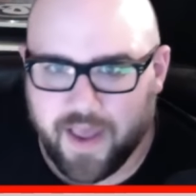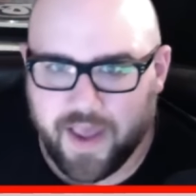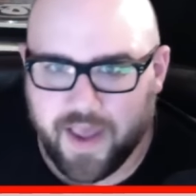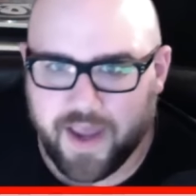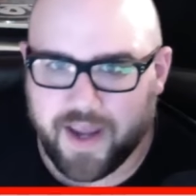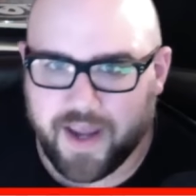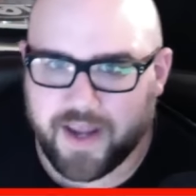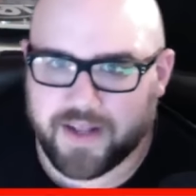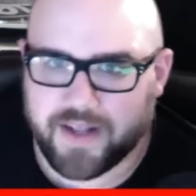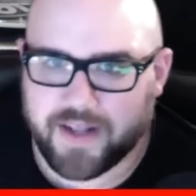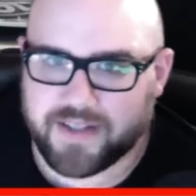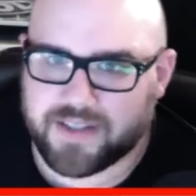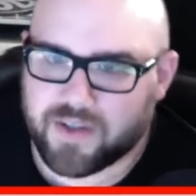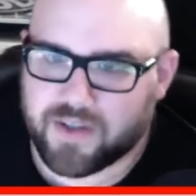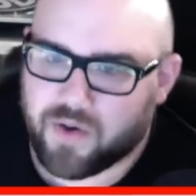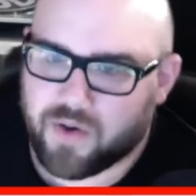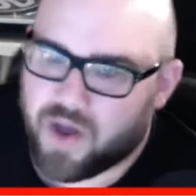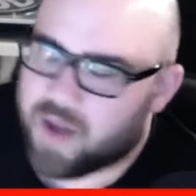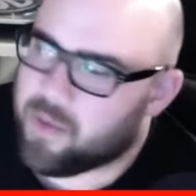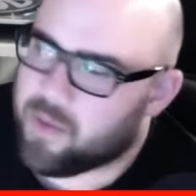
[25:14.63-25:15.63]
And
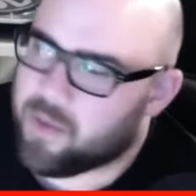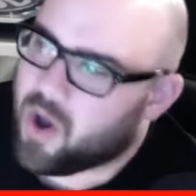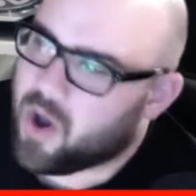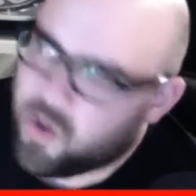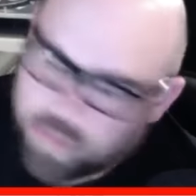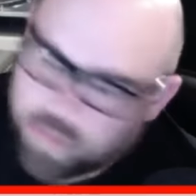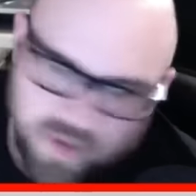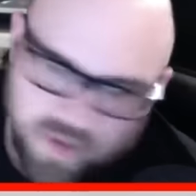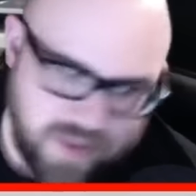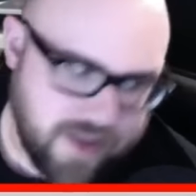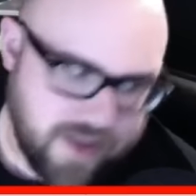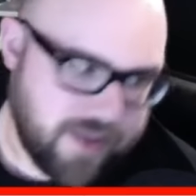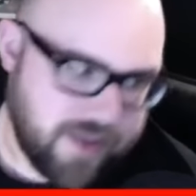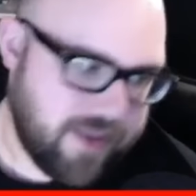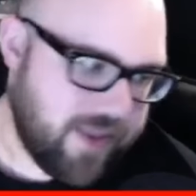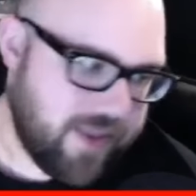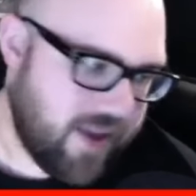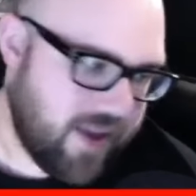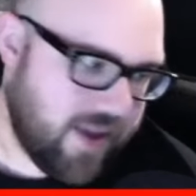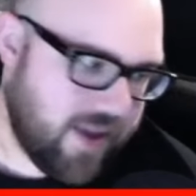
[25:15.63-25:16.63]
so I'm hoping that
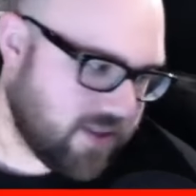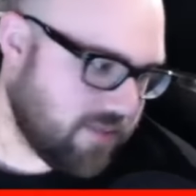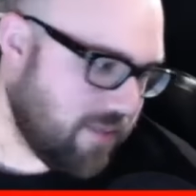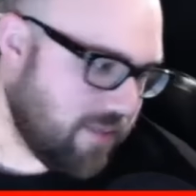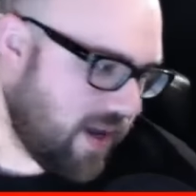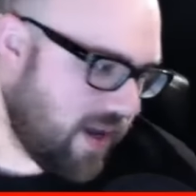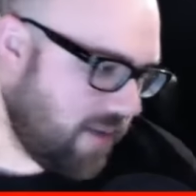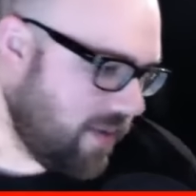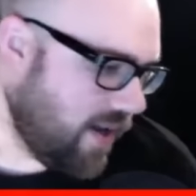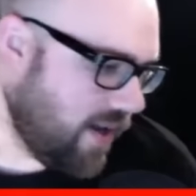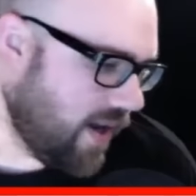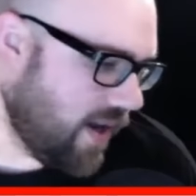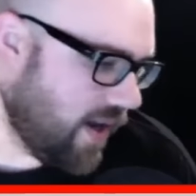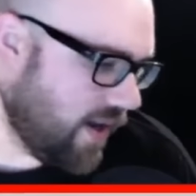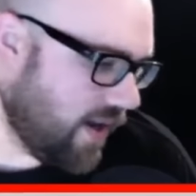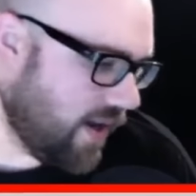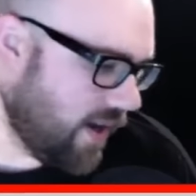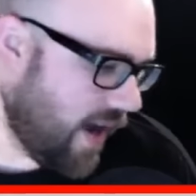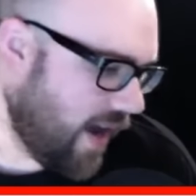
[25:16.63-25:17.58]
there's maybe a